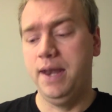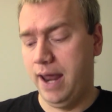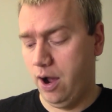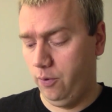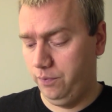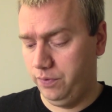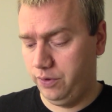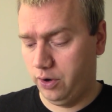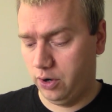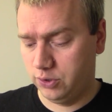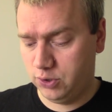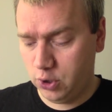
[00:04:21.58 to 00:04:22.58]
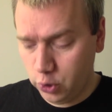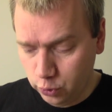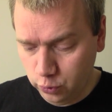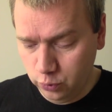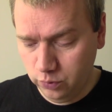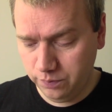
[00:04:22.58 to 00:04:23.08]
Now, there are
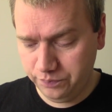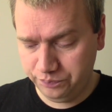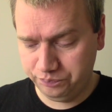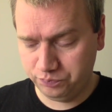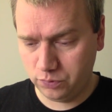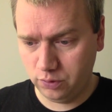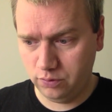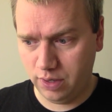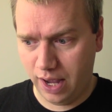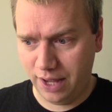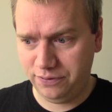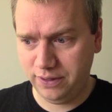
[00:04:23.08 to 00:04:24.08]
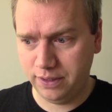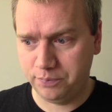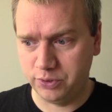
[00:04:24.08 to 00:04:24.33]
two, I think,